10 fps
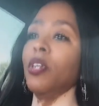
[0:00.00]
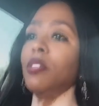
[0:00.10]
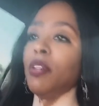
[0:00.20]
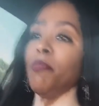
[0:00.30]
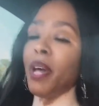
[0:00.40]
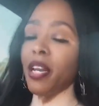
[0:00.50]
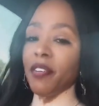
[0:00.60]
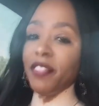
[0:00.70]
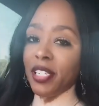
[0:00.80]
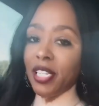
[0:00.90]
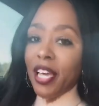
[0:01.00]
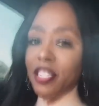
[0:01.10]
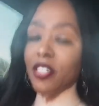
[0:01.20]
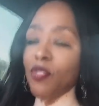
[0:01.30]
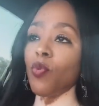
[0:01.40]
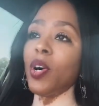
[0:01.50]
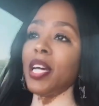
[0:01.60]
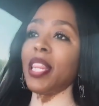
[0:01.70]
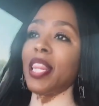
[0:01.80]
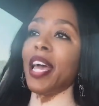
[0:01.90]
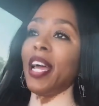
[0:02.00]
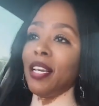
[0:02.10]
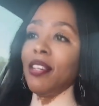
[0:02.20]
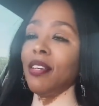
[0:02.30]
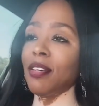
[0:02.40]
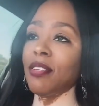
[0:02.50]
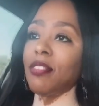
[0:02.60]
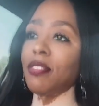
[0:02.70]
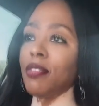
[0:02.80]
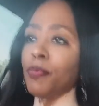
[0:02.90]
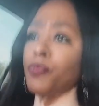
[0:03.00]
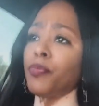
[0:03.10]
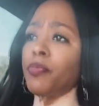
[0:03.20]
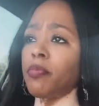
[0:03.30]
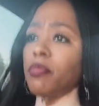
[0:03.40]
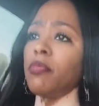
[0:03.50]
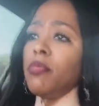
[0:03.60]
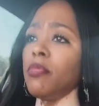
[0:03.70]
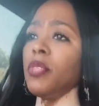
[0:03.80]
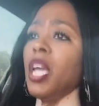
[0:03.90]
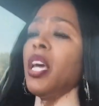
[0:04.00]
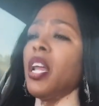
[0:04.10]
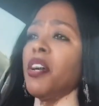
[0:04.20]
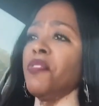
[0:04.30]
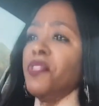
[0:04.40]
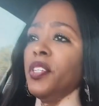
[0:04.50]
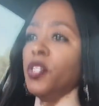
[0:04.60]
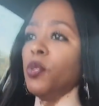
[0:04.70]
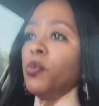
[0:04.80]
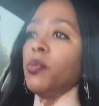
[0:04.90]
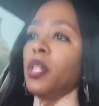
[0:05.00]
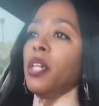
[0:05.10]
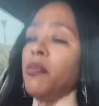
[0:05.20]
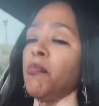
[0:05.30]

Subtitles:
the manifestation of what that is. And I feel in